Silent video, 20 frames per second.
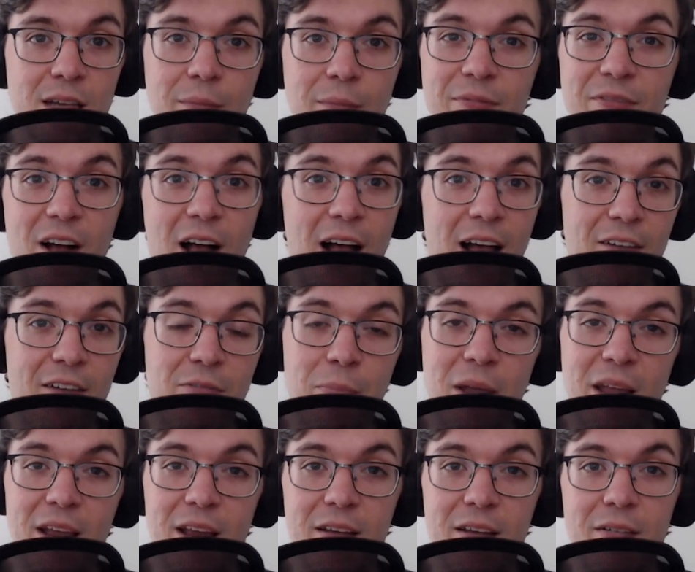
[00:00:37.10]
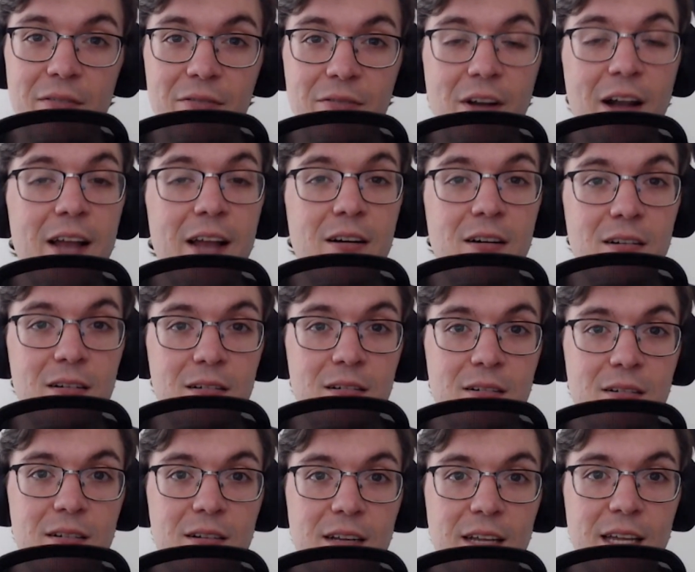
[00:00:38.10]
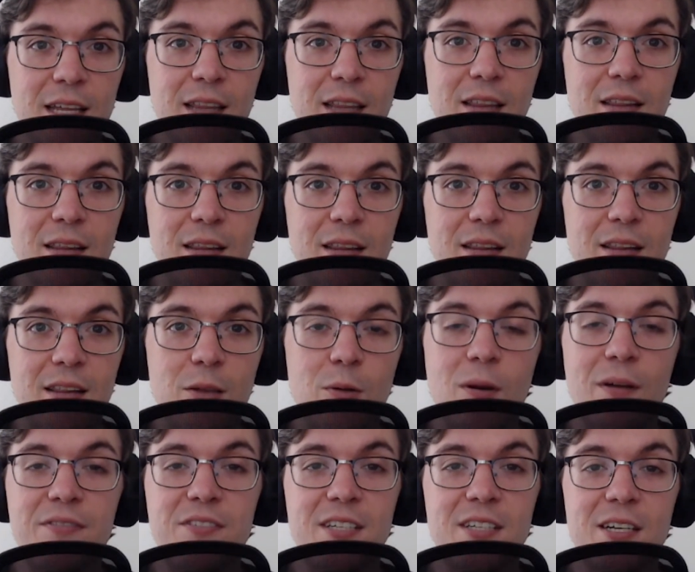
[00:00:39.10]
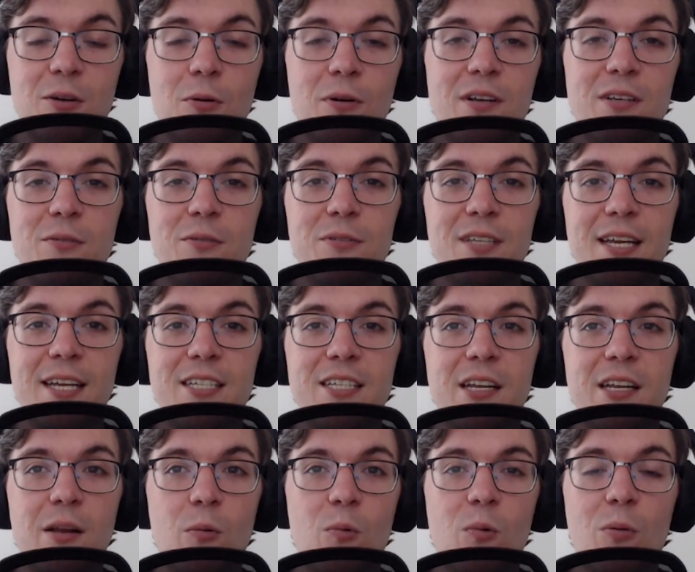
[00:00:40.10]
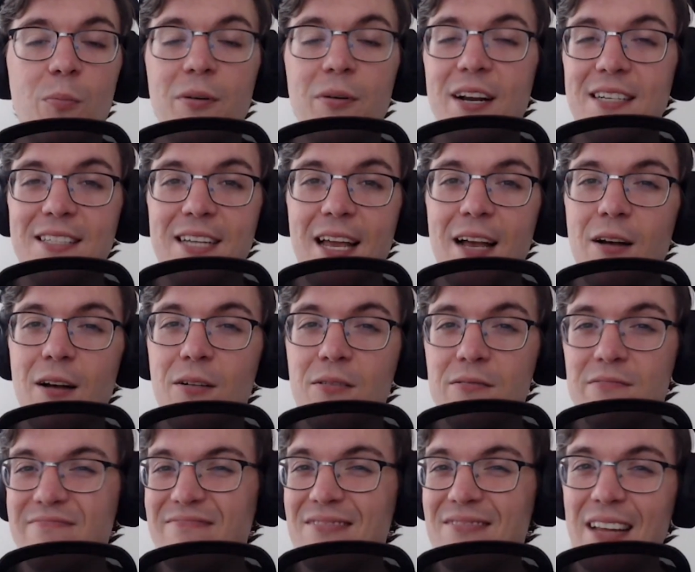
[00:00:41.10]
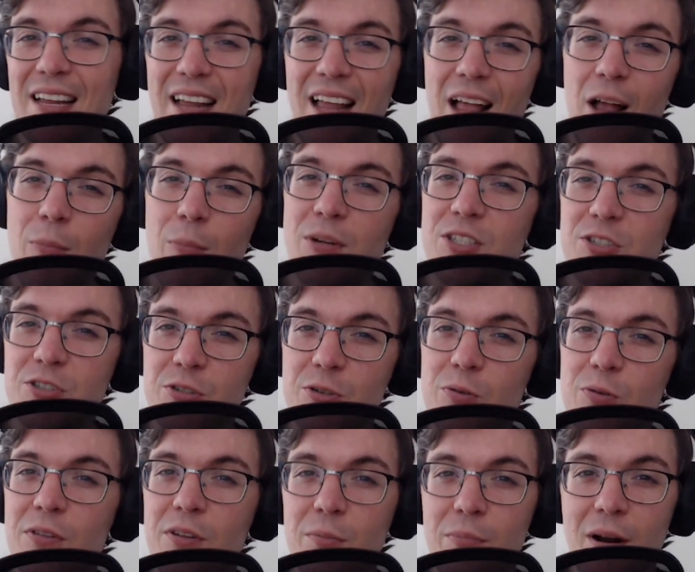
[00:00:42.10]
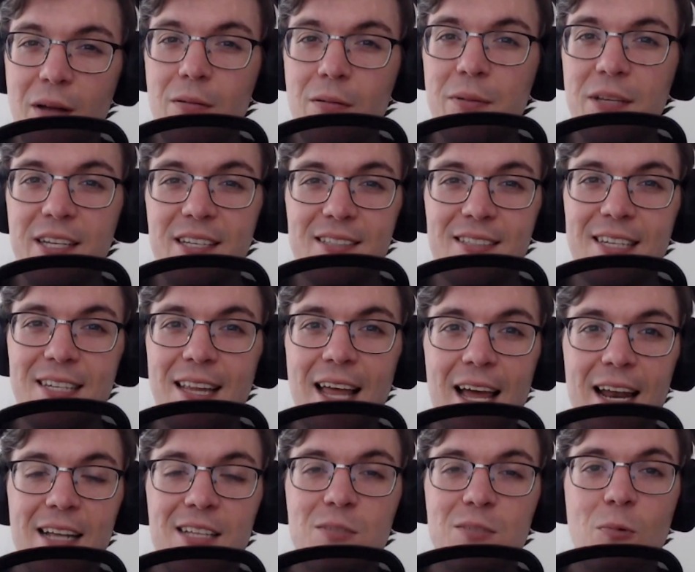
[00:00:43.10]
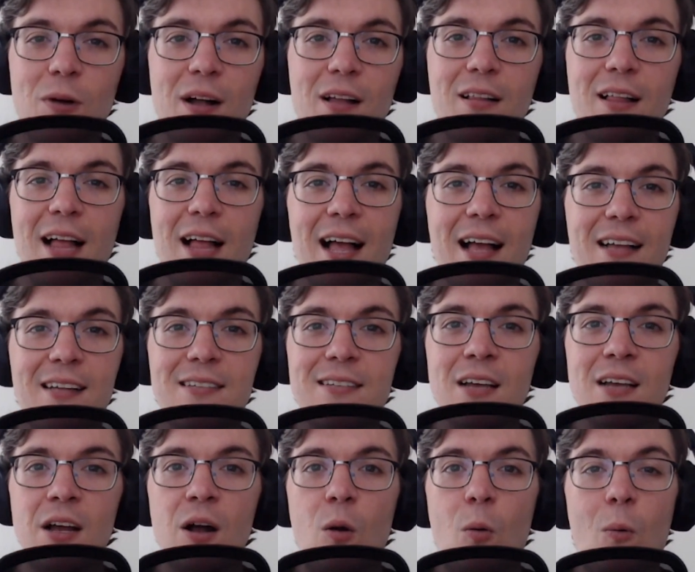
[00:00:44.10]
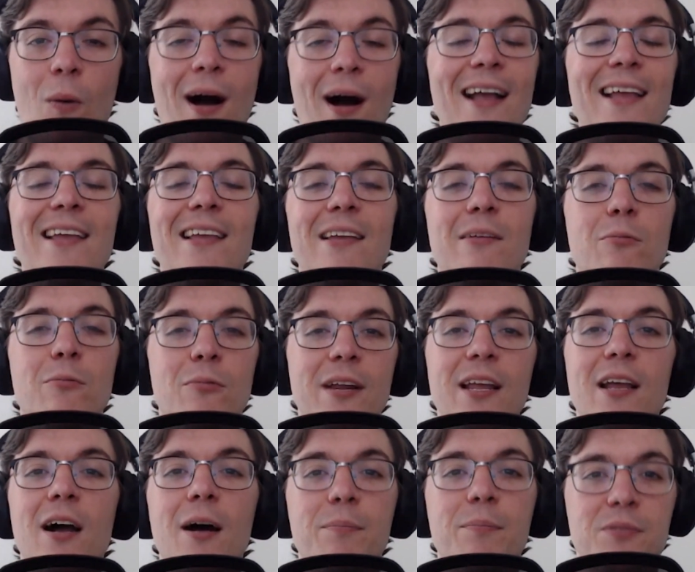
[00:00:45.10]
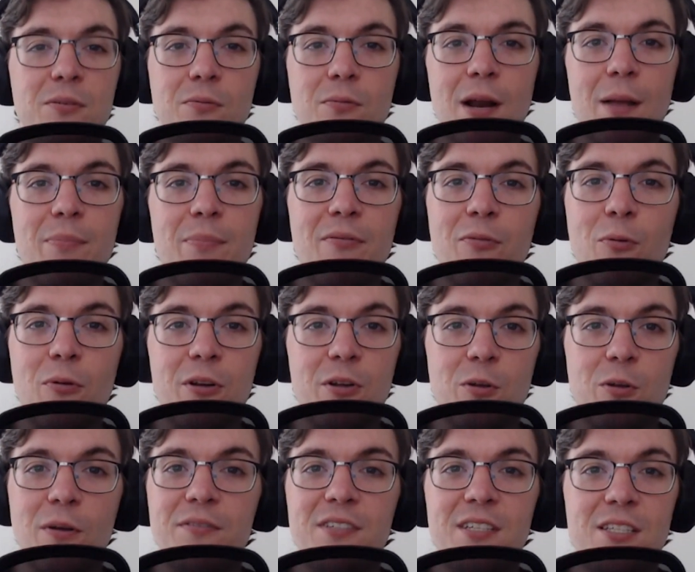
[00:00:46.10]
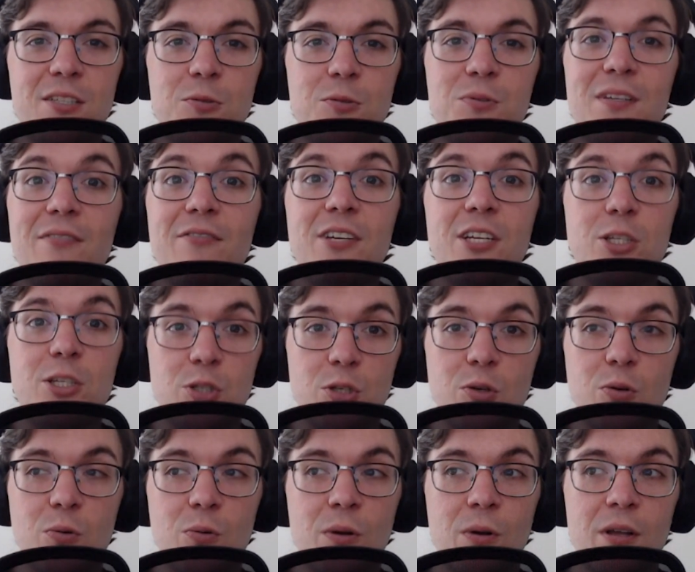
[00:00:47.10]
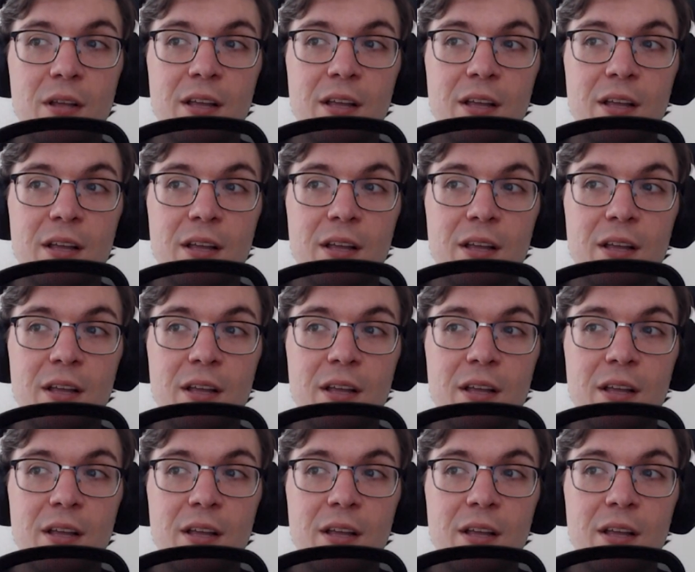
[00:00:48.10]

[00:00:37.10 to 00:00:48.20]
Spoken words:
five paid fighter in the UFC, according to his agent. We'll break down how much truth there probably is to that, as well as why he re-upped right before UFC 272.